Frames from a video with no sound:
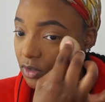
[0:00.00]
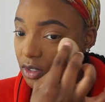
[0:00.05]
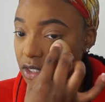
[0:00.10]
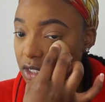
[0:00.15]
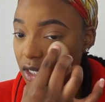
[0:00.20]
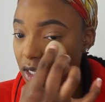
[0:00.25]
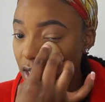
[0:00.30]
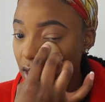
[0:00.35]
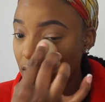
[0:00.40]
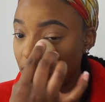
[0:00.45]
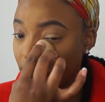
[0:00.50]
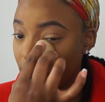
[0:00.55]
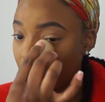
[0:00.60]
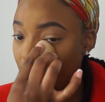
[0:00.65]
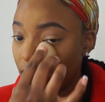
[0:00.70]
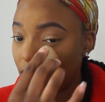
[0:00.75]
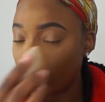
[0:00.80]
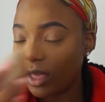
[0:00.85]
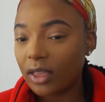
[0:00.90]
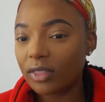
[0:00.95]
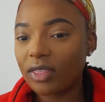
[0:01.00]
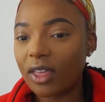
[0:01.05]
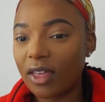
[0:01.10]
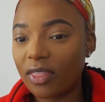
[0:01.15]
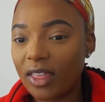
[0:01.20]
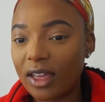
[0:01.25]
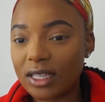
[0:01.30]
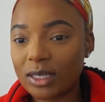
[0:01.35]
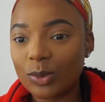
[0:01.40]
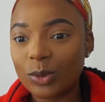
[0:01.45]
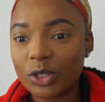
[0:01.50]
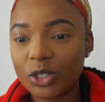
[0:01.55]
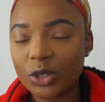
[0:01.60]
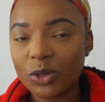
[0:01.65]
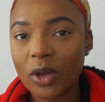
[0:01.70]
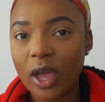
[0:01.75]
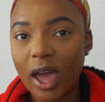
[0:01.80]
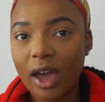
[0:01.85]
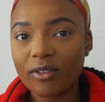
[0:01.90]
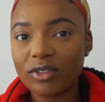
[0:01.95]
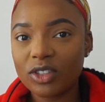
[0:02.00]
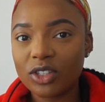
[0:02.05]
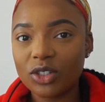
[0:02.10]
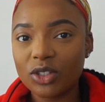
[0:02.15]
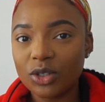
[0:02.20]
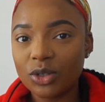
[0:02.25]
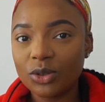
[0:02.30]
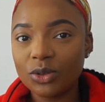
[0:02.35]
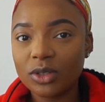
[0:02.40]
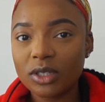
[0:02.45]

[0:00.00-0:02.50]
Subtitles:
to even think that that's what you have to do